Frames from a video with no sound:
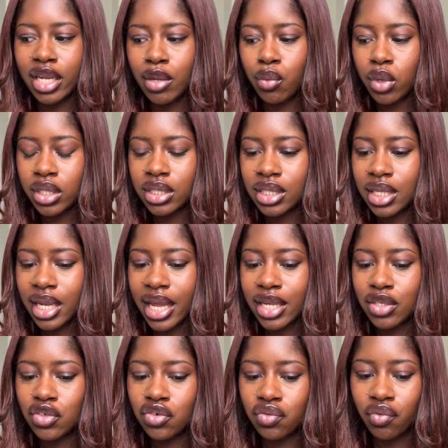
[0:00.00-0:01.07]
want to
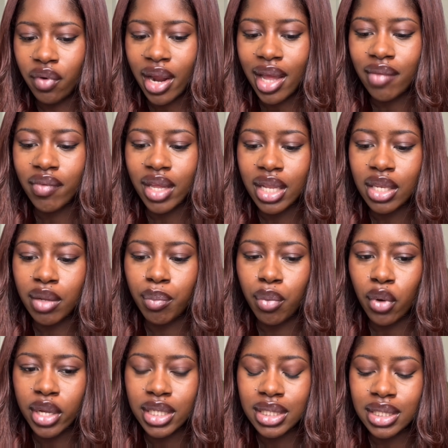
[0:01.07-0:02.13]
like drive in the
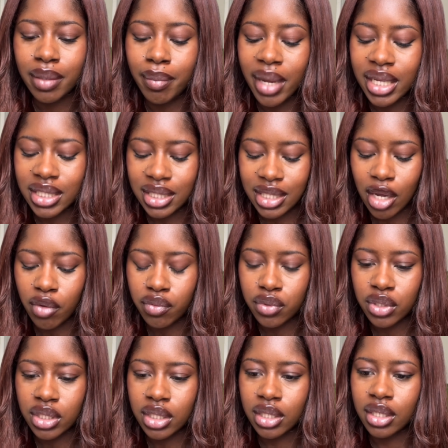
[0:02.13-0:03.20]
point to myself
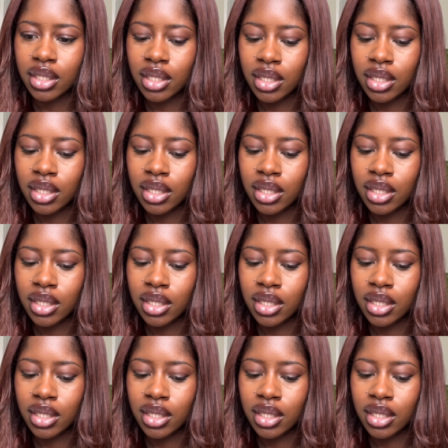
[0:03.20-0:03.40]
to